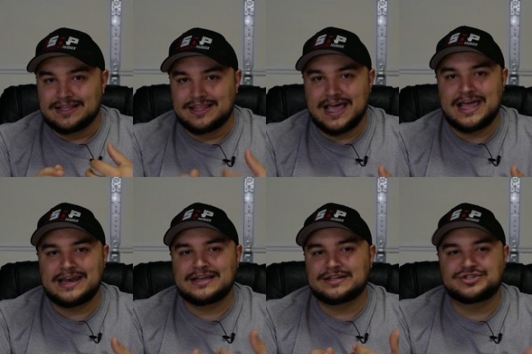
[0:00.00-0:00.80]

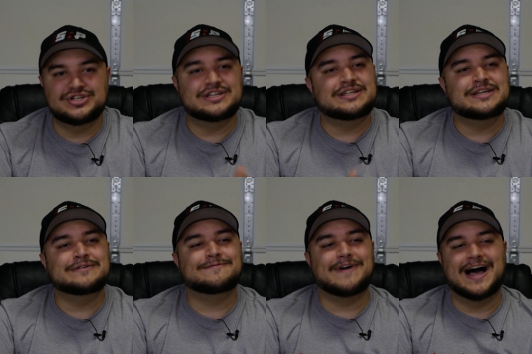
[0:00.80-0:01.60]
then G T
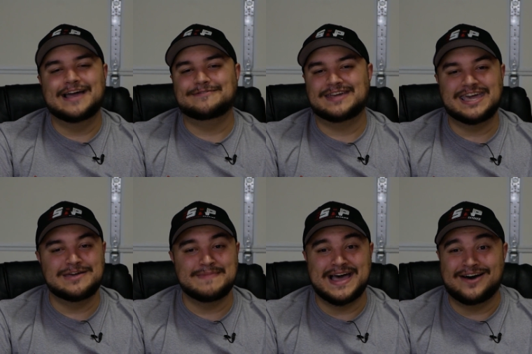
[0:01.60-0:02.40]
five
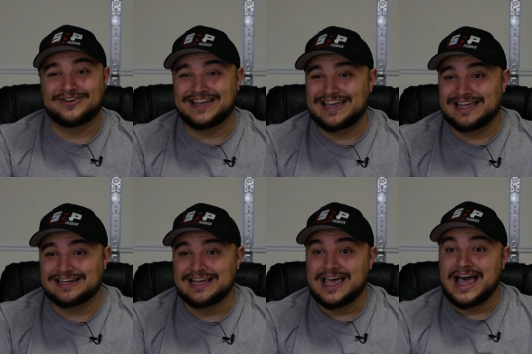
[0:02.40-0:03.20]
came out, and